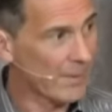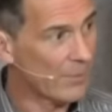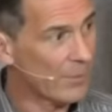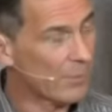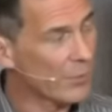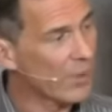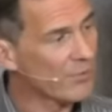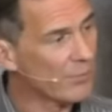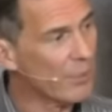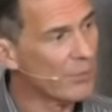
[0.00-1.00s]
And we were to
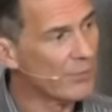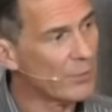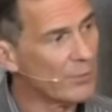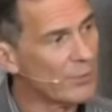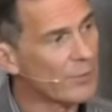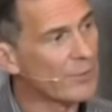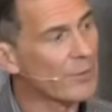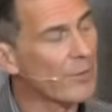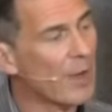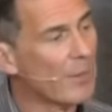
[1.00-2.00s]
ask both of you to
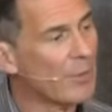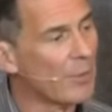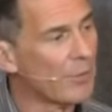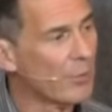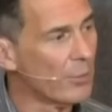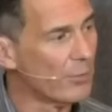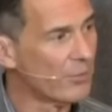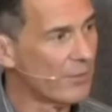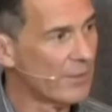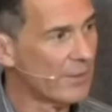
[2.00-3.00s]
describe your
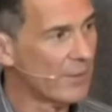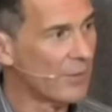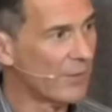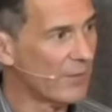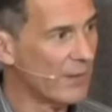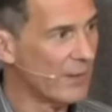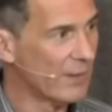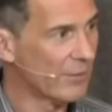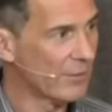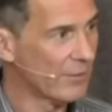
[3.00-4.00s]
thoughts and your
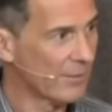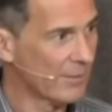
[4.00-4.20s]
feelings.